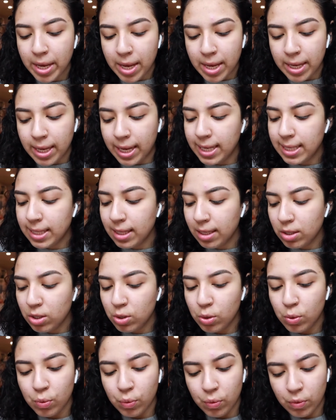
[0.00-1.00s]
que es de
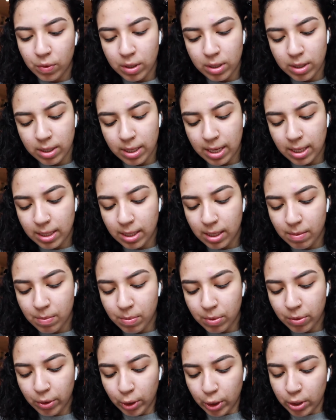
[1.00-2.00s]
Too Faced, es el
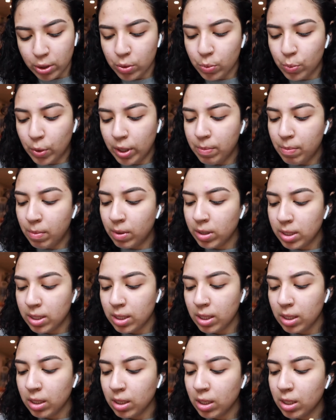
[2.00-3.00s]
Born This Way
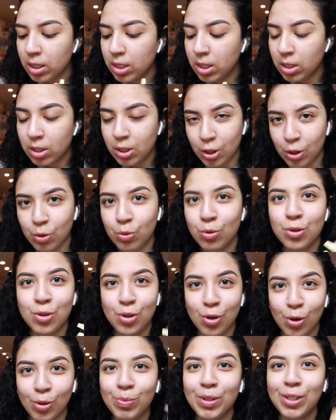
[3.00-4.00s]
Multi-Use
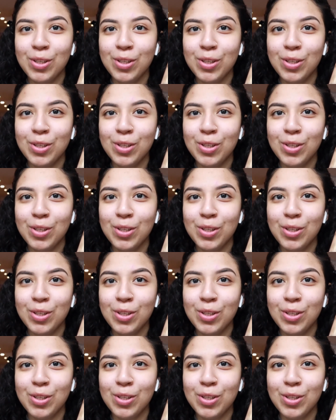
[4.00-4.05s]
Sculpting